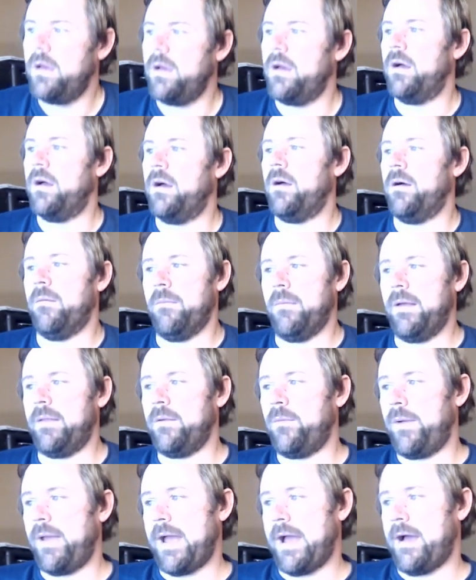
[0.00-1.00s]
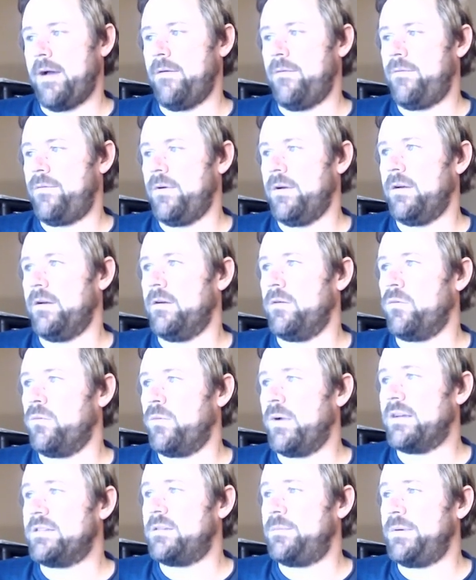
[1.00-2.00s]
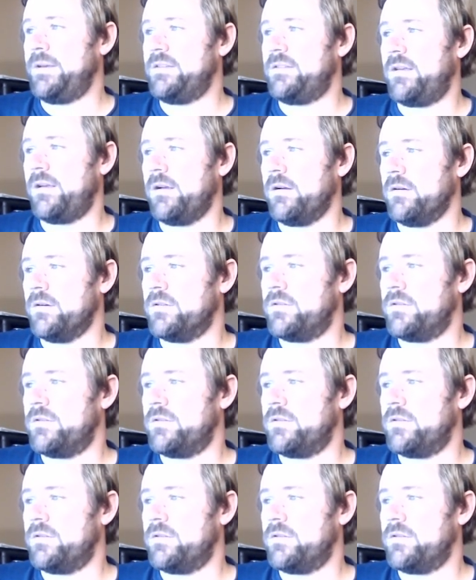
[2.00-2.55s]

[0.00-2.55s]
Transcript: Um, and then we have uh, recipes here.